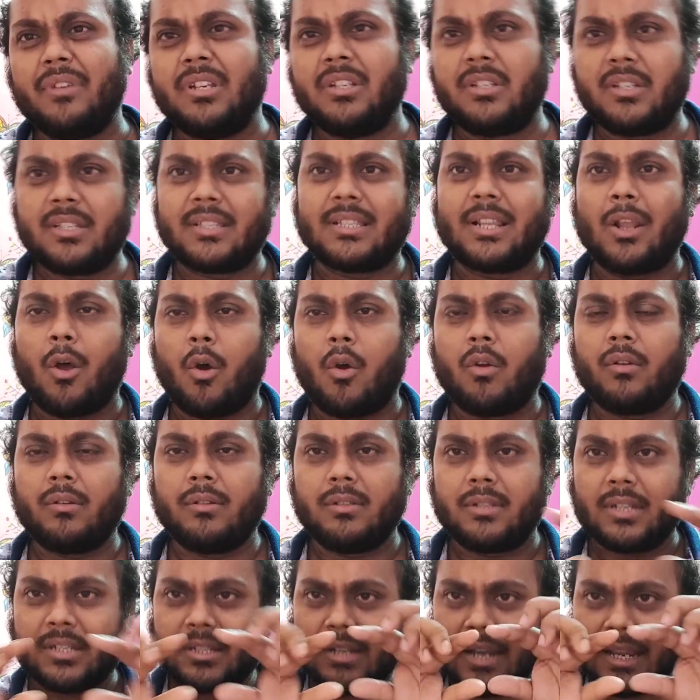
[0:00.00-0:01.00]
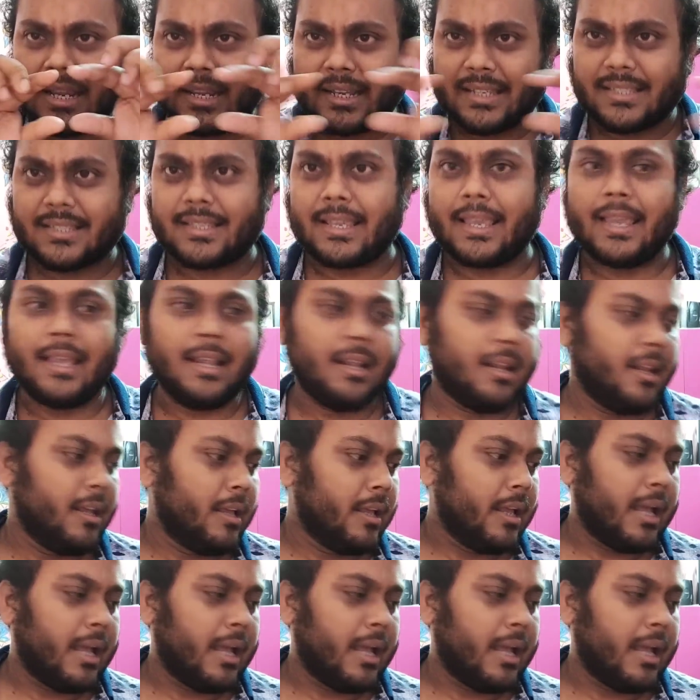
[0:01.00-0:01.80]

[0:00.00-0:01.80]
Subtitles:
inches long, just like a scale,